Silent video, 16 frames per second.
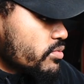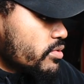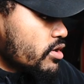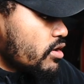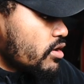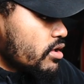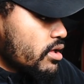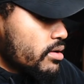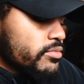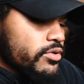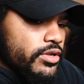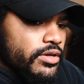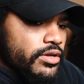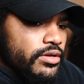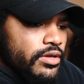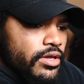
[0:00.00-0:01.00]
what all I'm
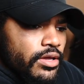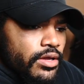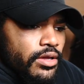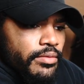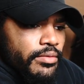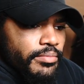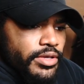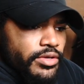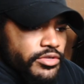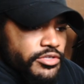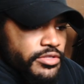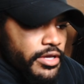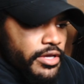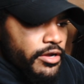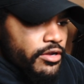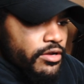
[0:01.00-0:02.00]
gonna be using
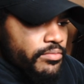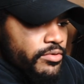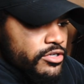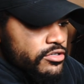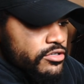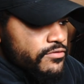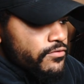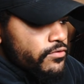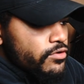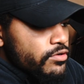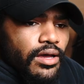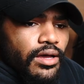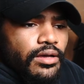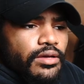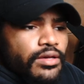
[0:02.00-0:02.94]
the air compressor for.